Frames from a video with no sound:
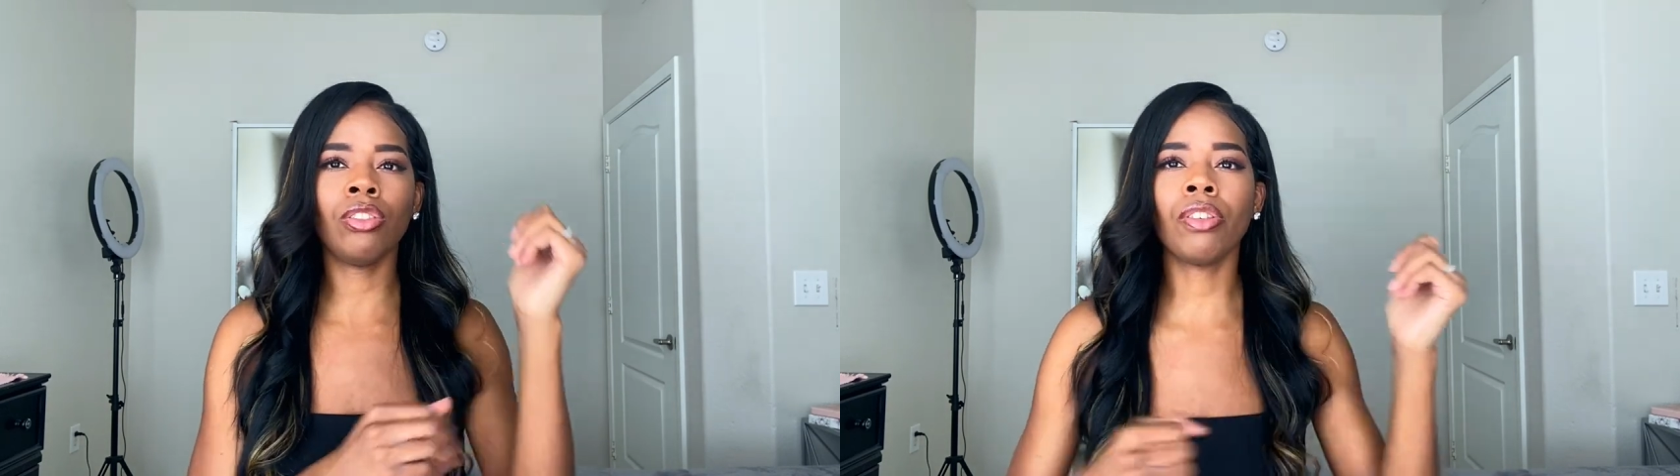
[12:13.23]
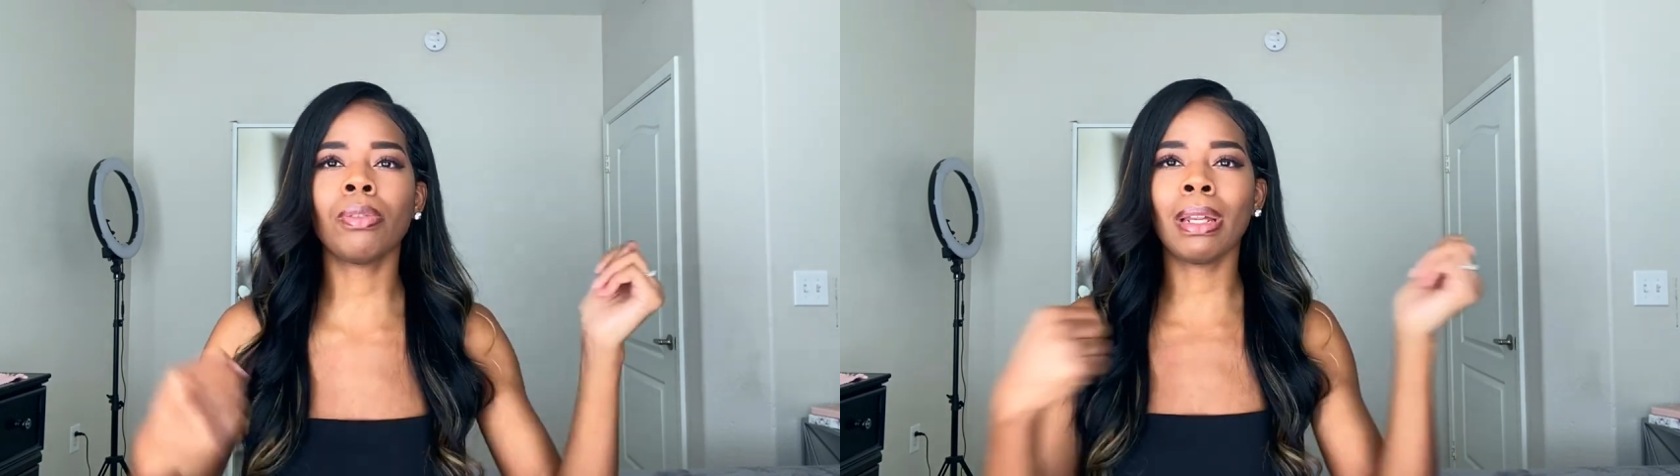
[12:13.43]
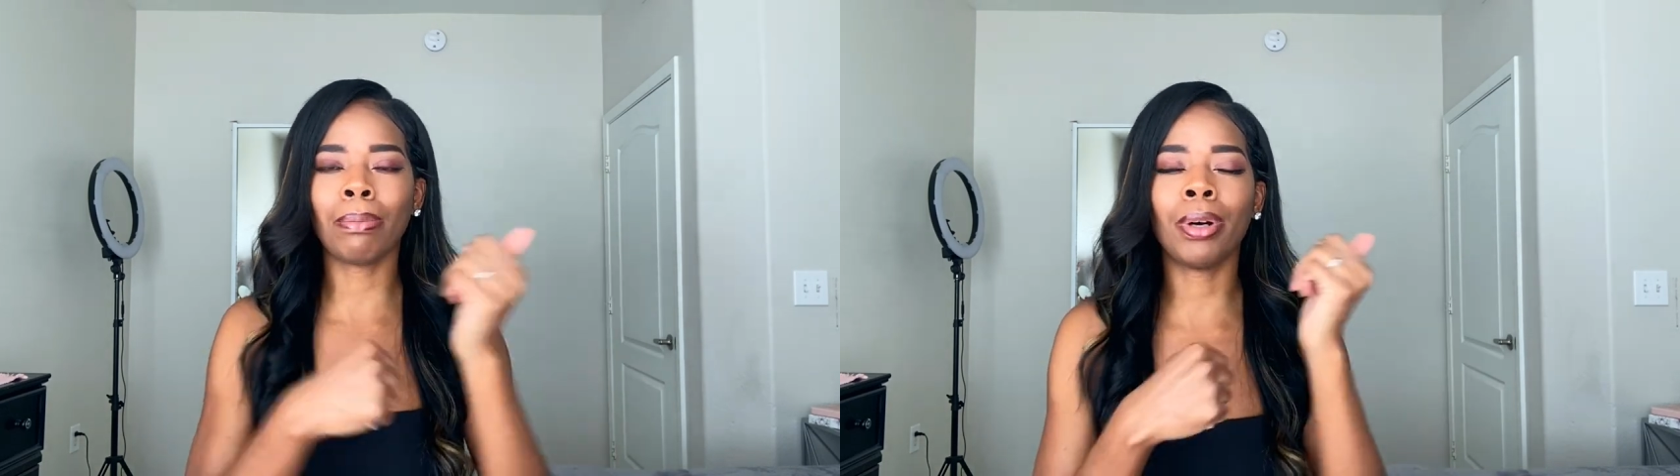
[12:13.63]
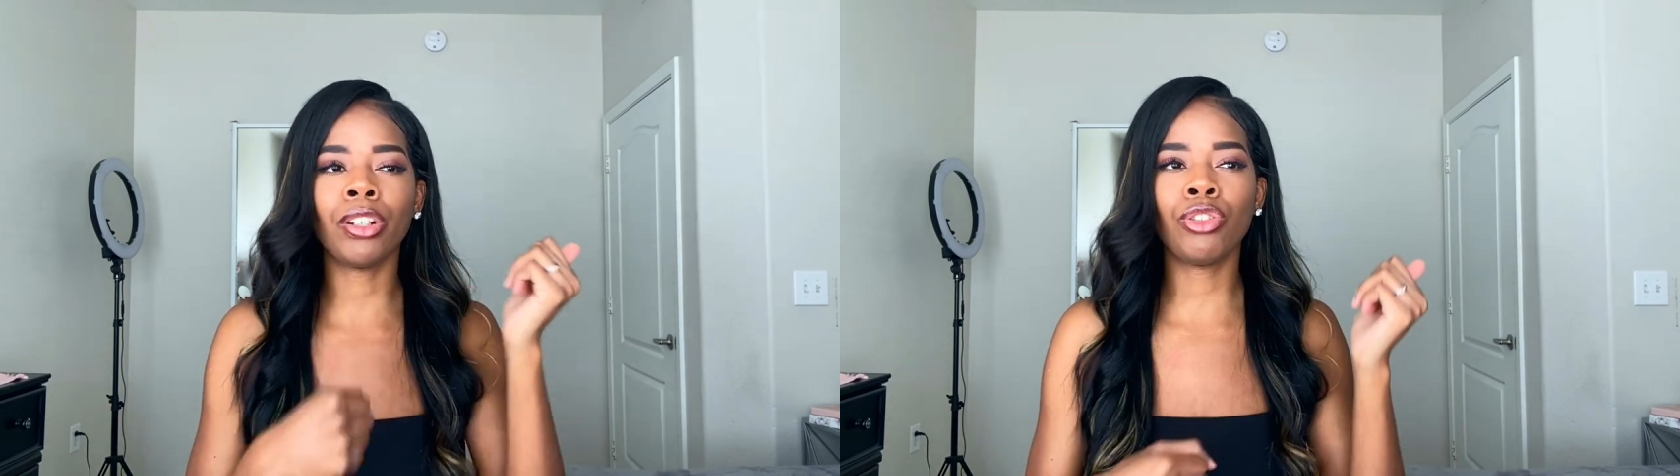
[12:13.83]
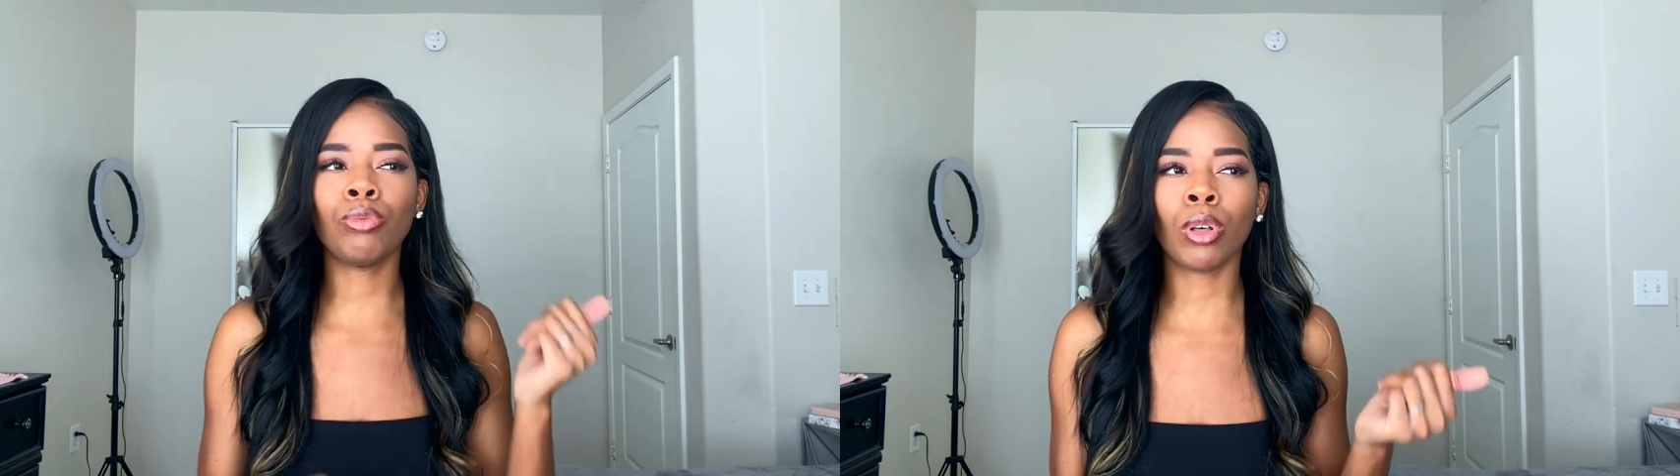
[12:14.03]
you know, if somebody
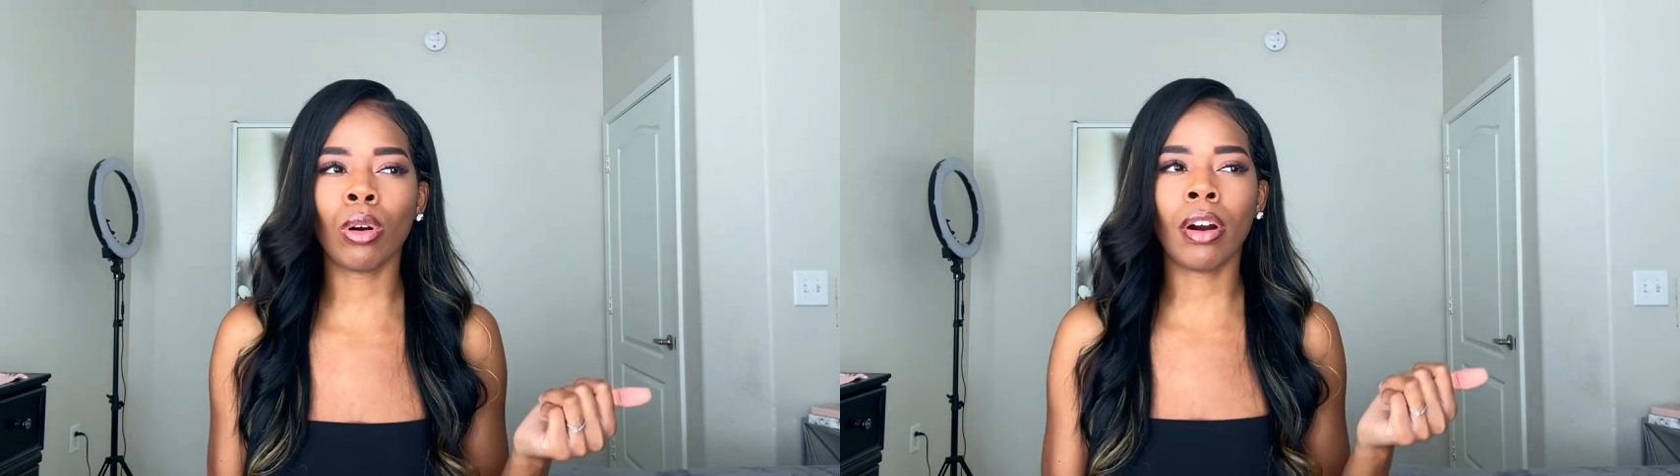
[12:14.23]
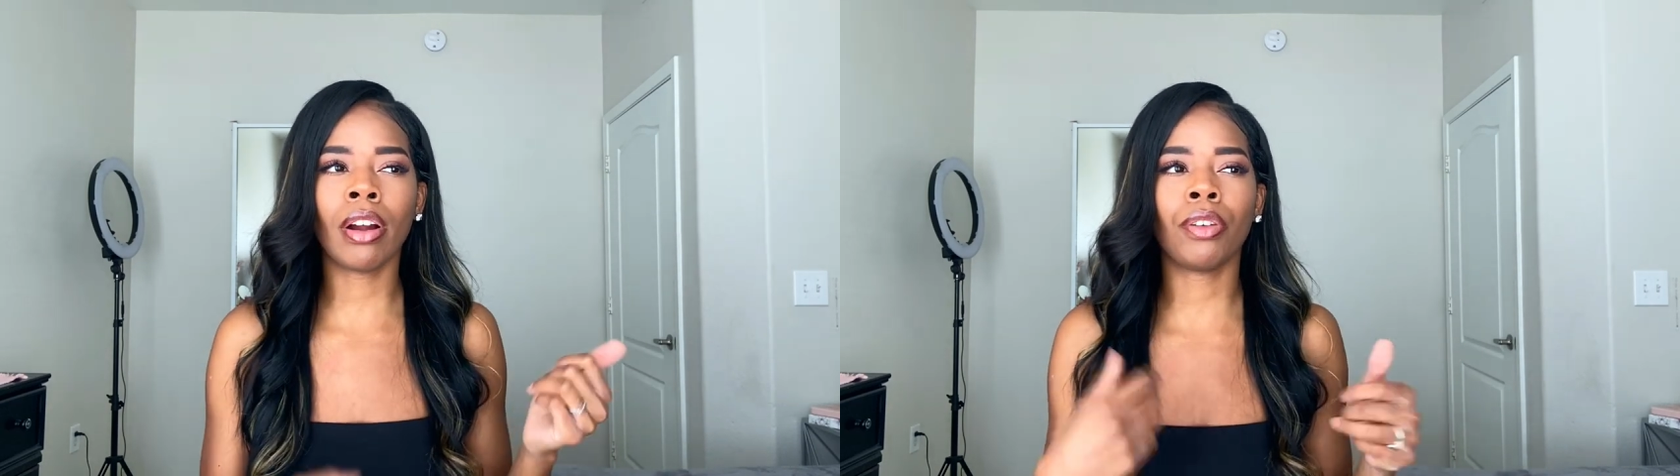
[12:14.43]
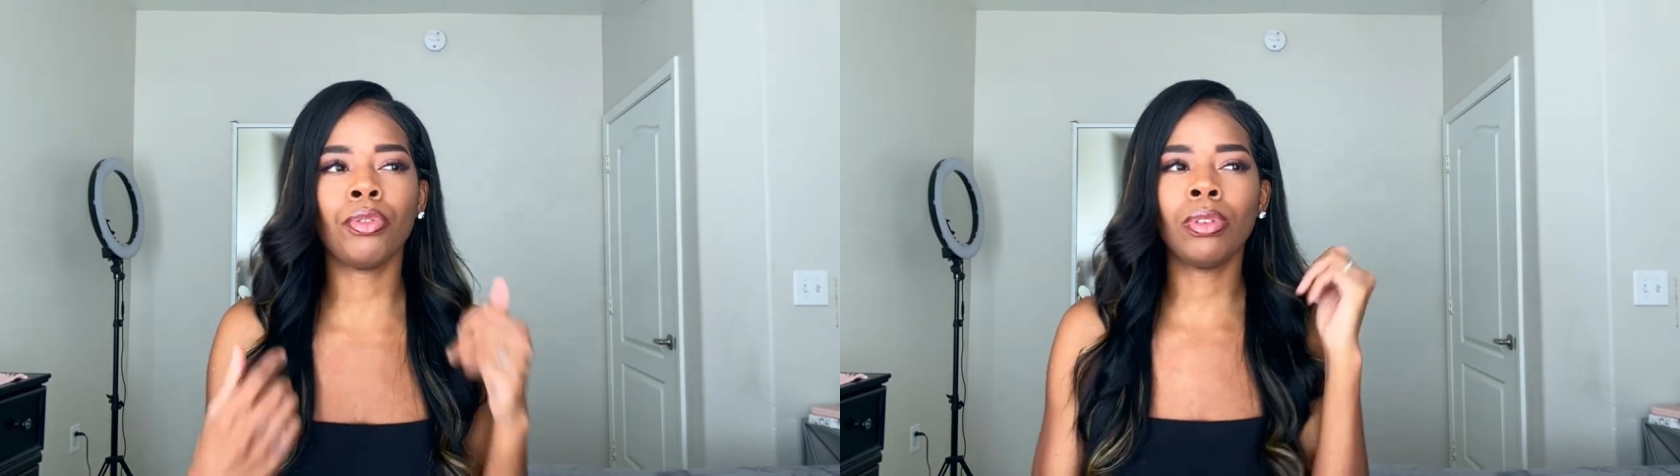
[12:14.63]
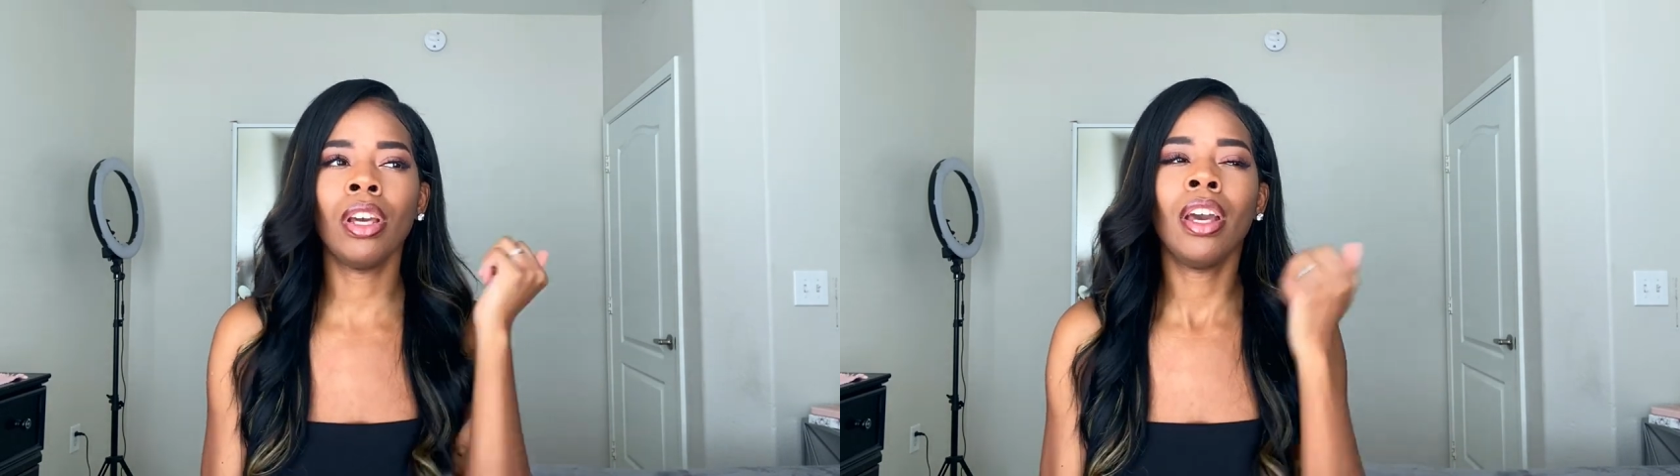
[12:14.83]
punch you real hard, if you